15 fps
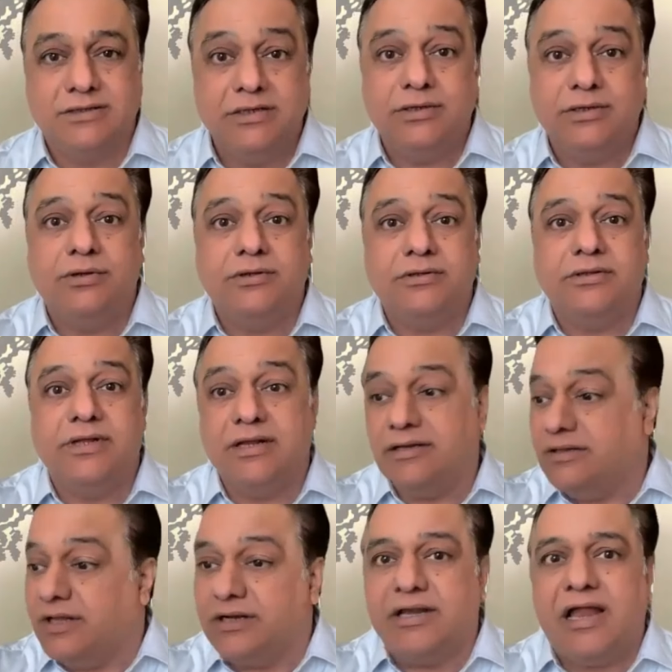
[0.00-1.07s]
you know,
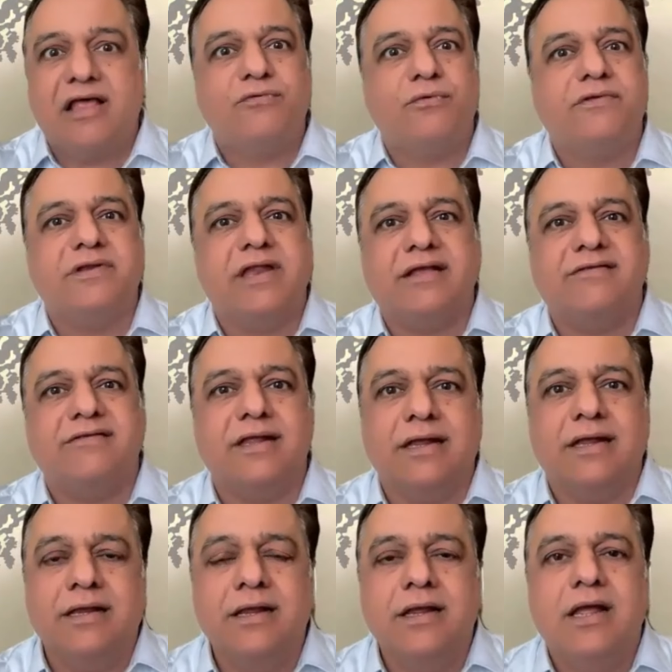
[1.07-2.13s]
then the class was next
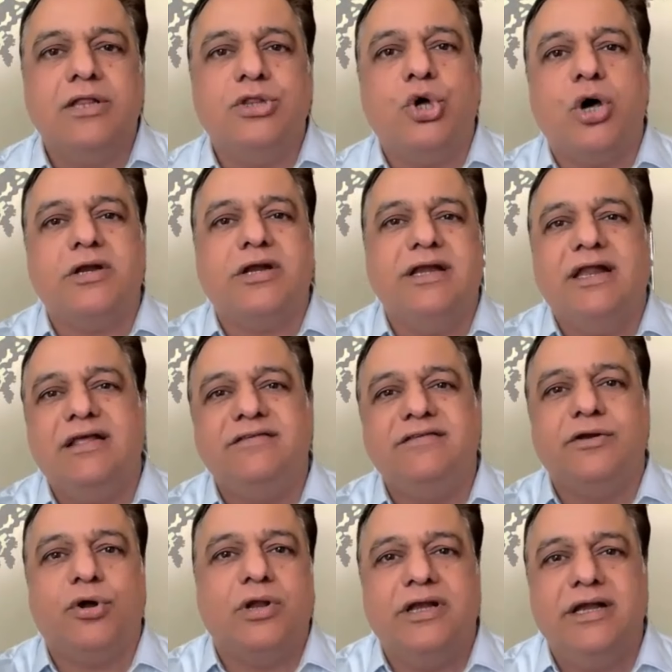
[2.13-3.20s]
day, and the
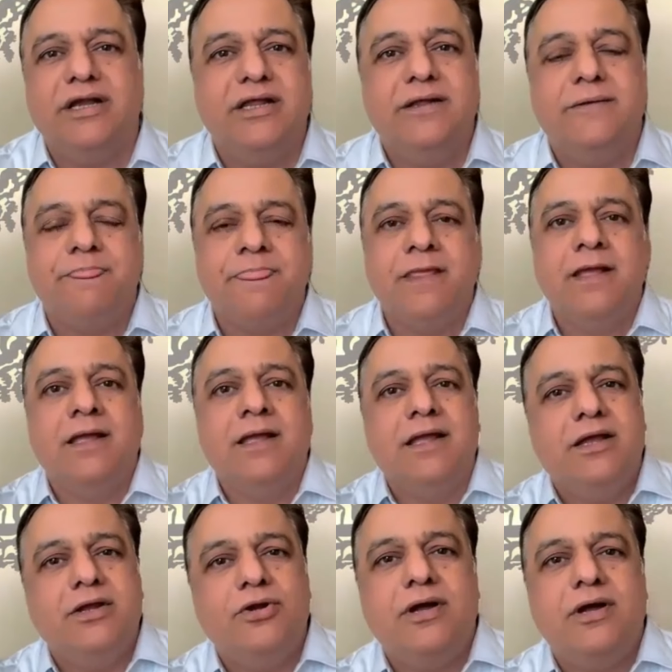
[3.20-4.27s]
organizer already,
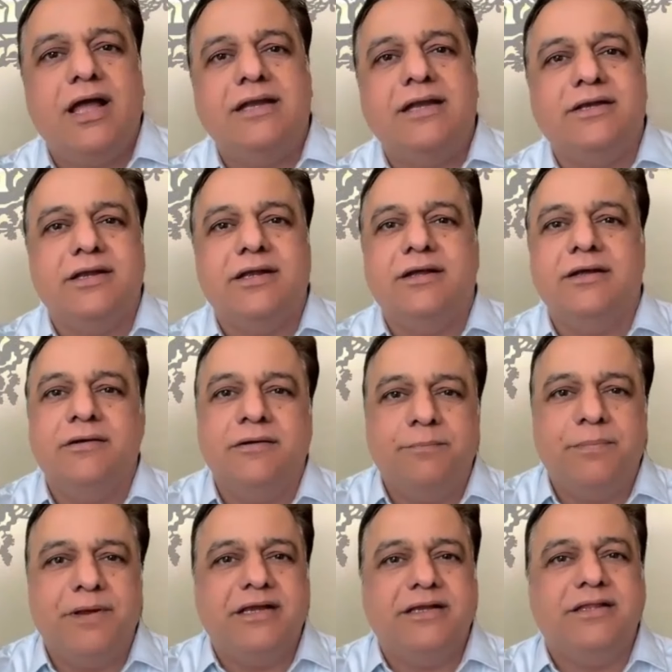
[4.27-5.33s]
you know, had
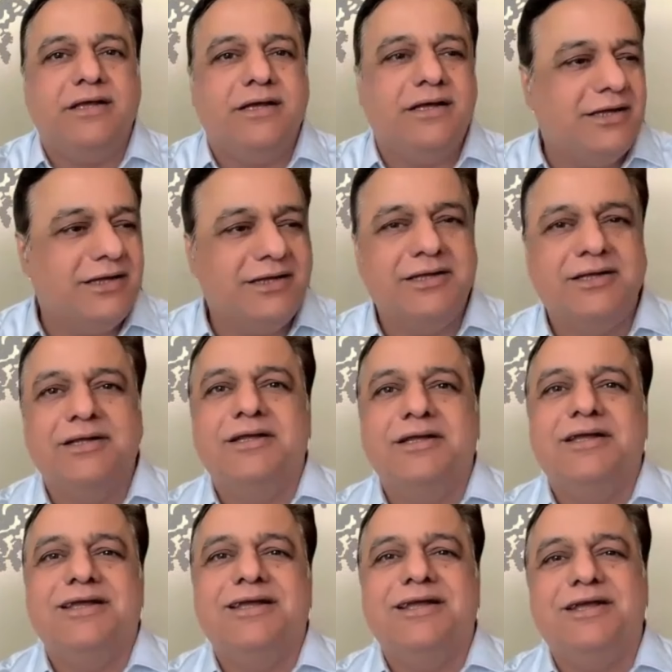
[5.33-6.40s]
paid the,
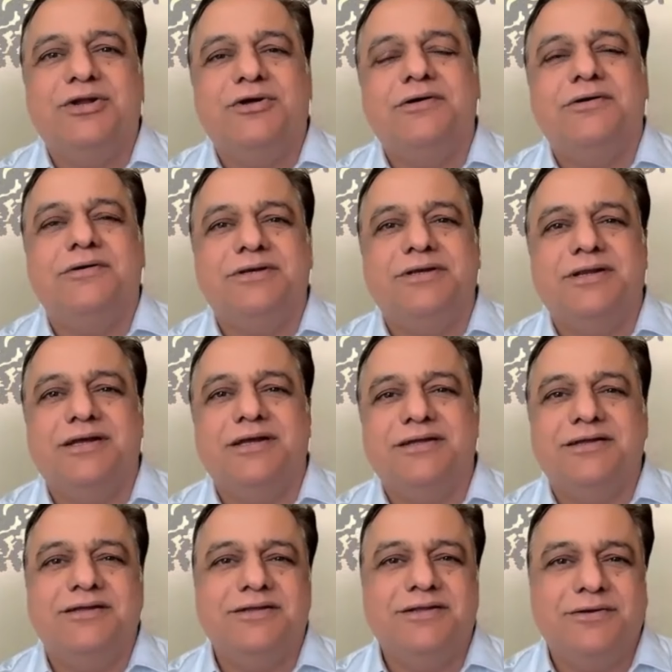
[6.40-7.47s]
you know,
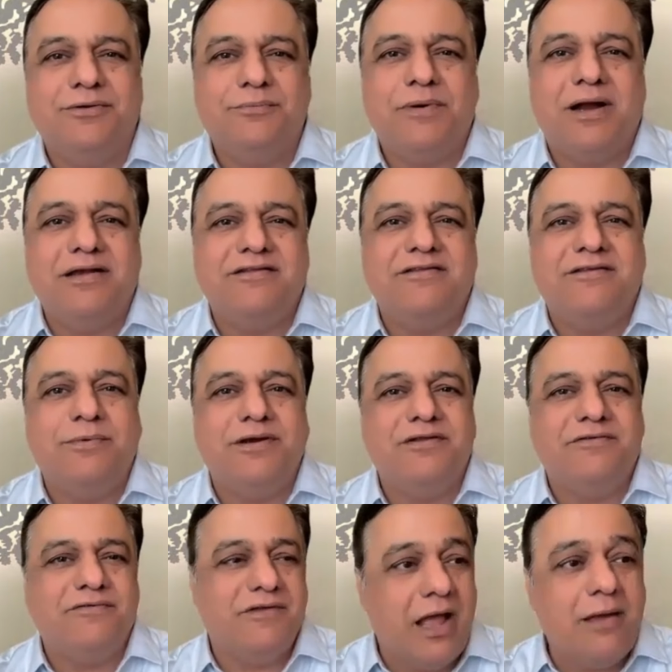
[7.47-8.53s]
the
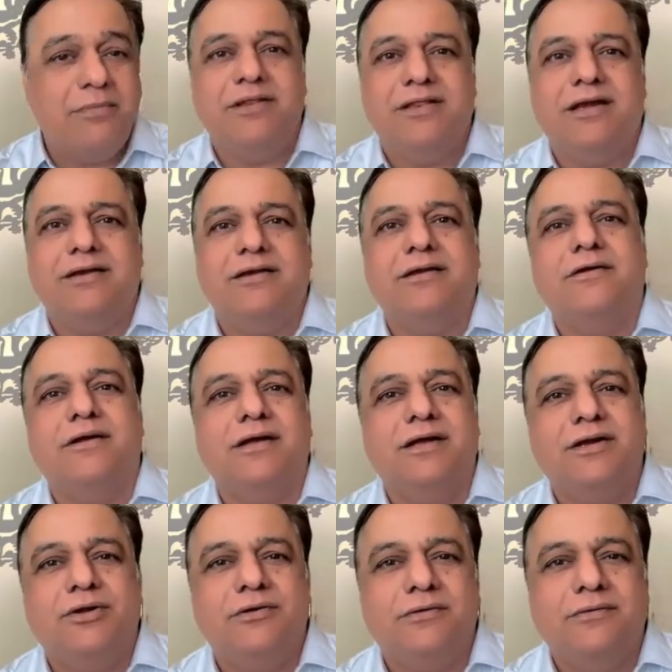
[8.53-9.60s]
participants, I mean that,
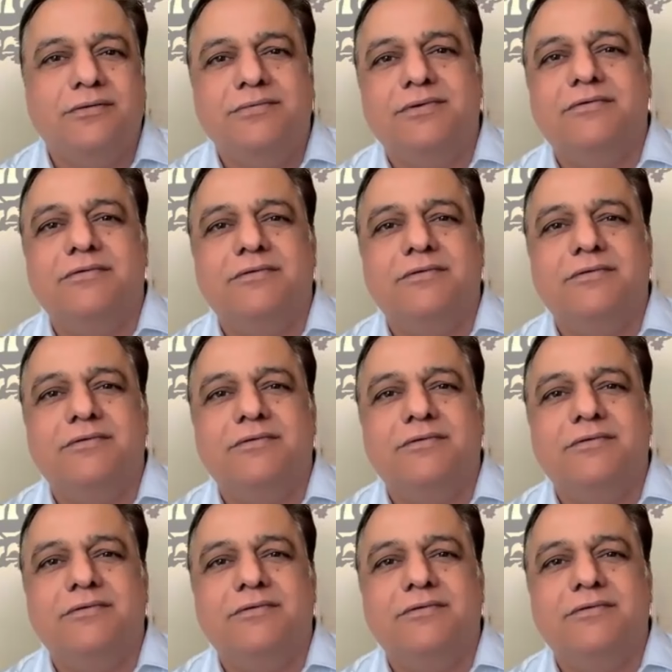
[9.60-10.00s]
you know,